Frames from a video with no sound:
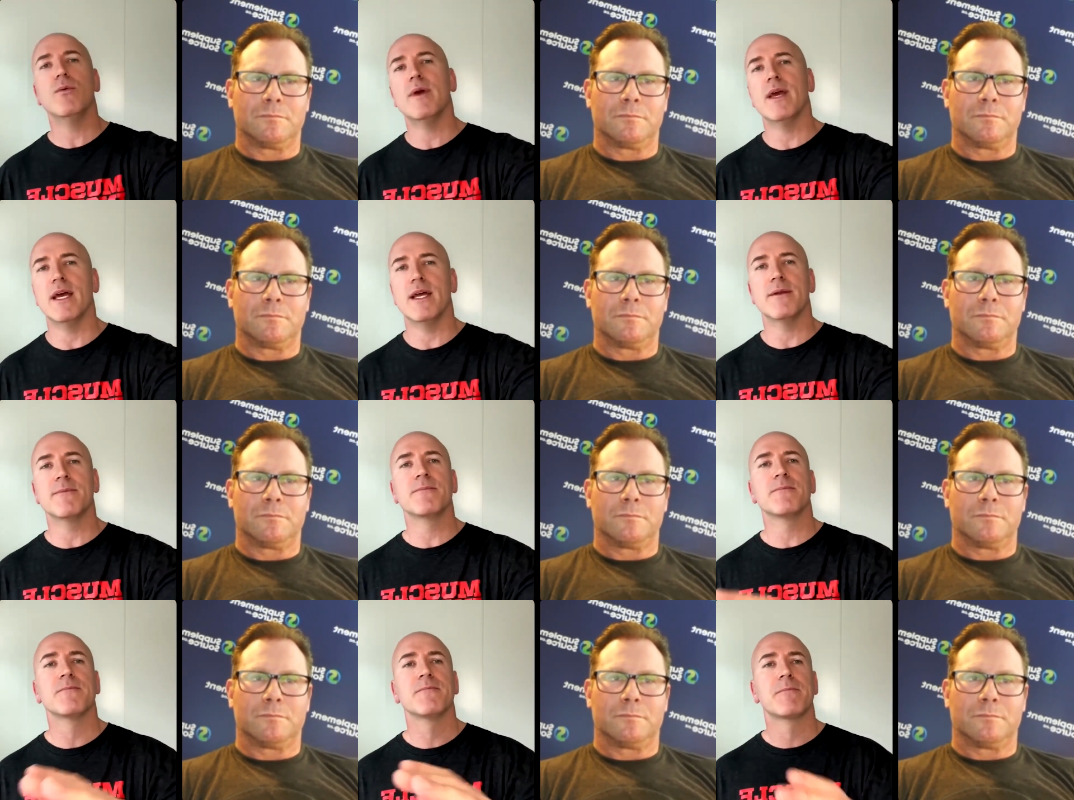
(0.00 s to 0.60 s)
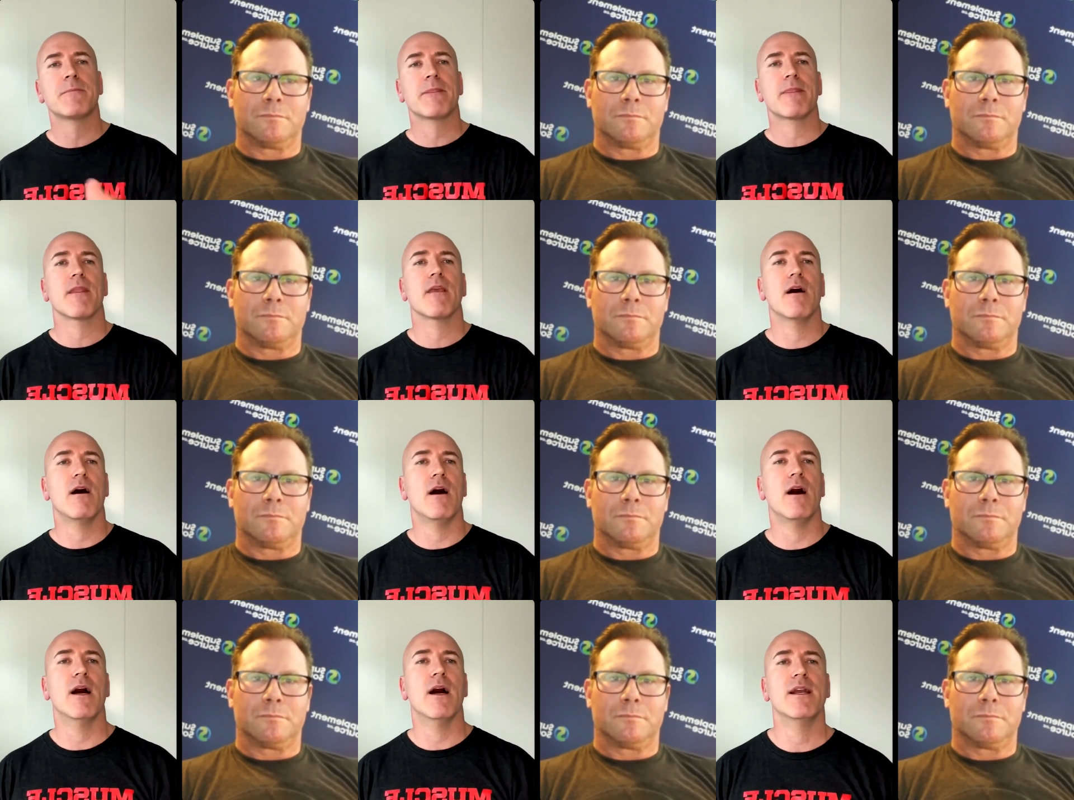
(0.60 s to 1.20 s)
Speaker 1: in
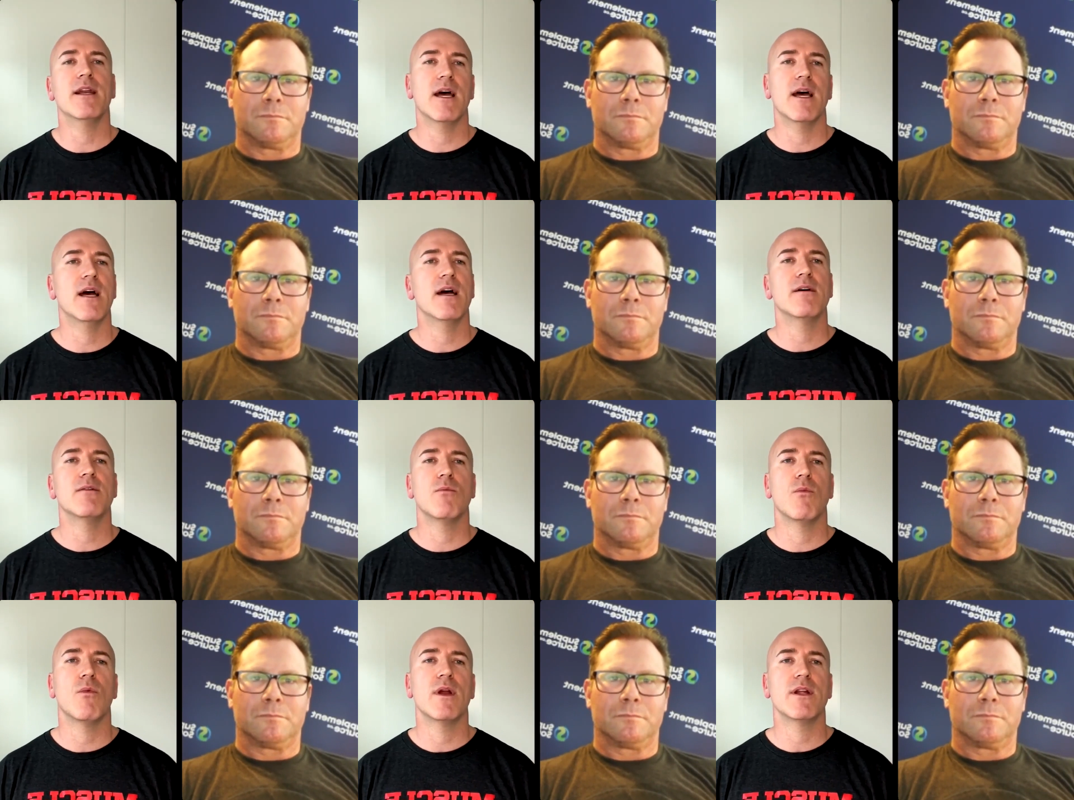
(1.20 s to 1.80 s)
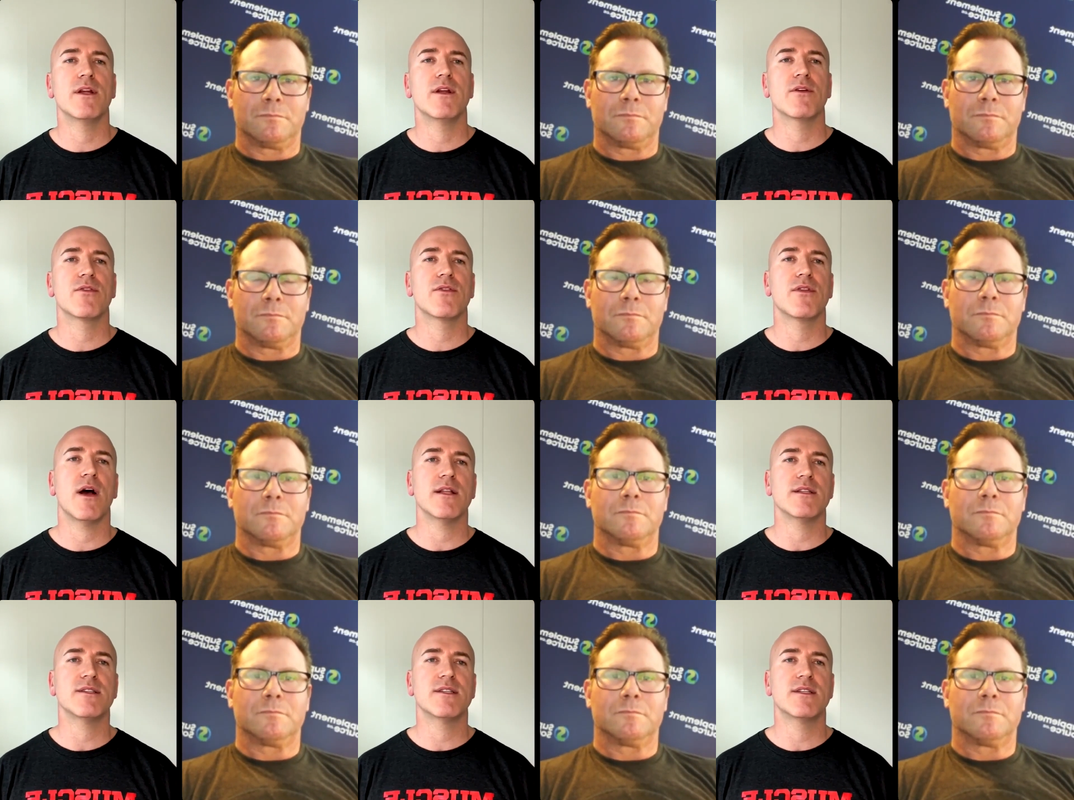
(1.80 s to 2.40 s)
on uh, what are your
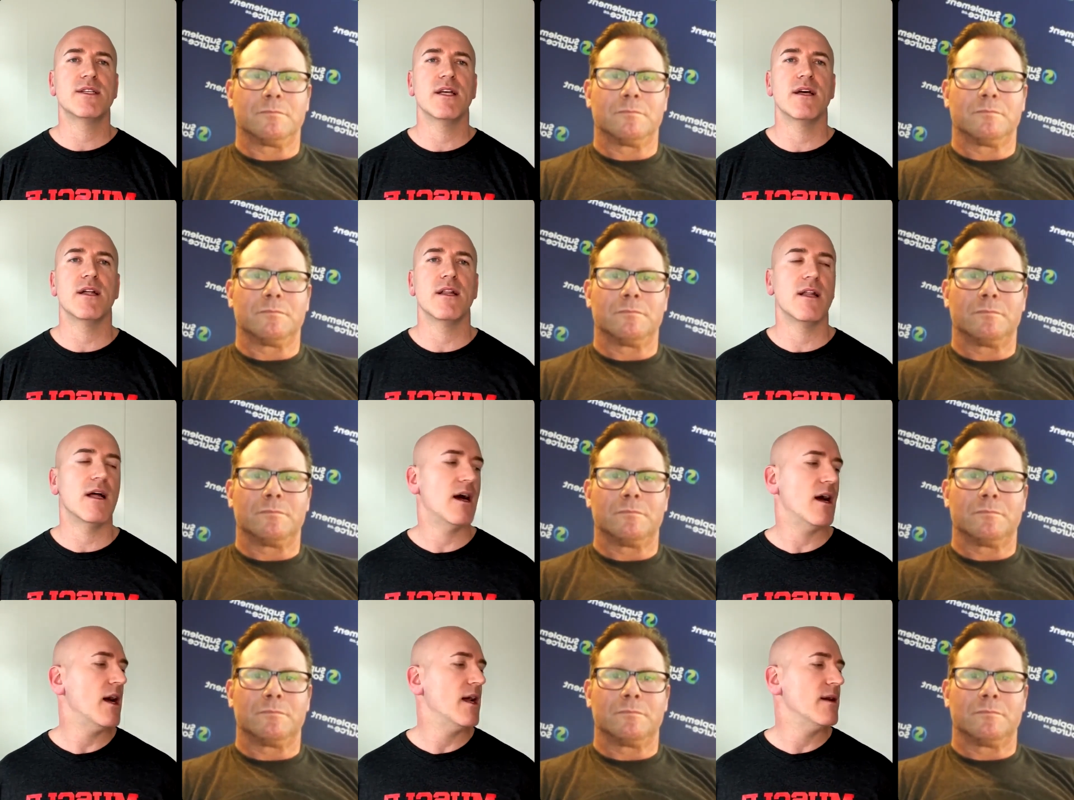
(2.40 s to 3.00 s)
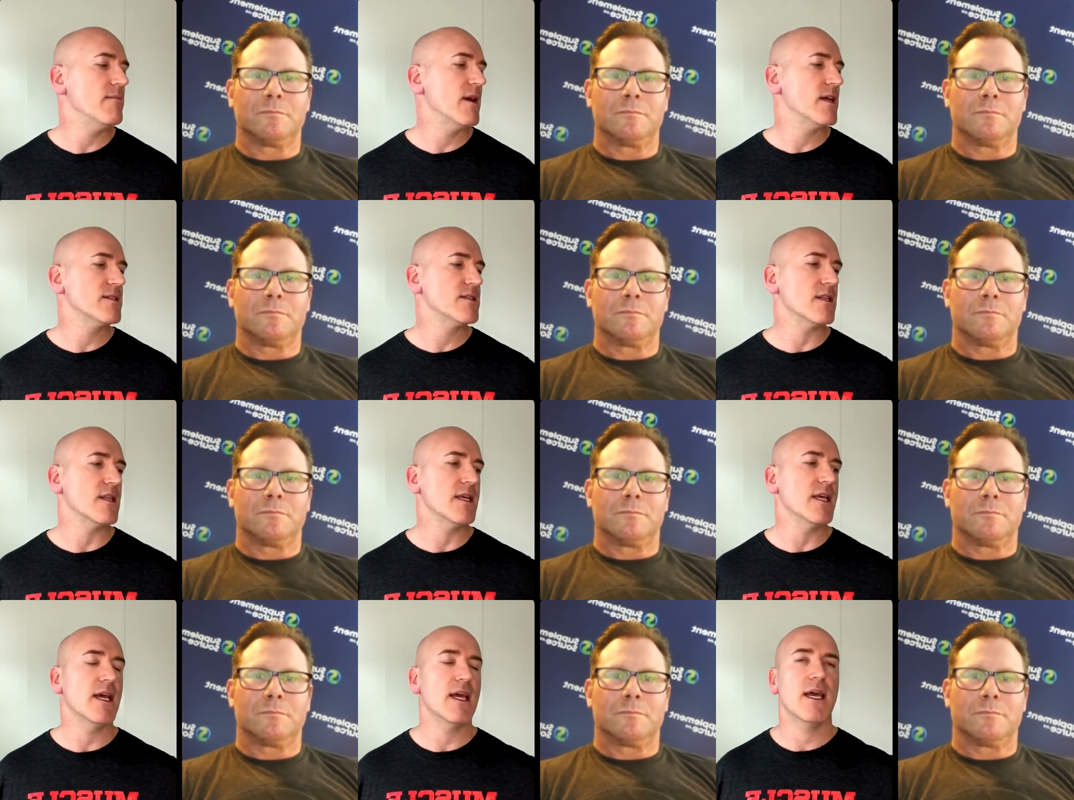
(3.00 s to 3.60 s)
thoughts still on
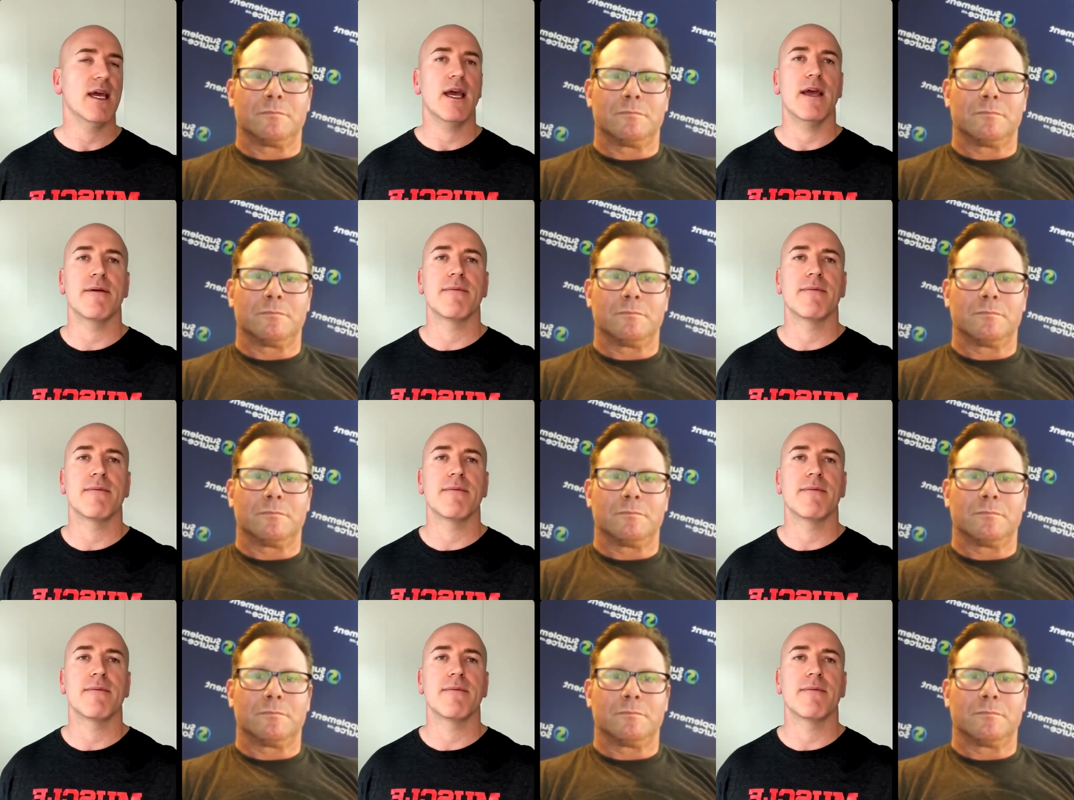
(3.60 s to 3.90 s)
Muscle E A A?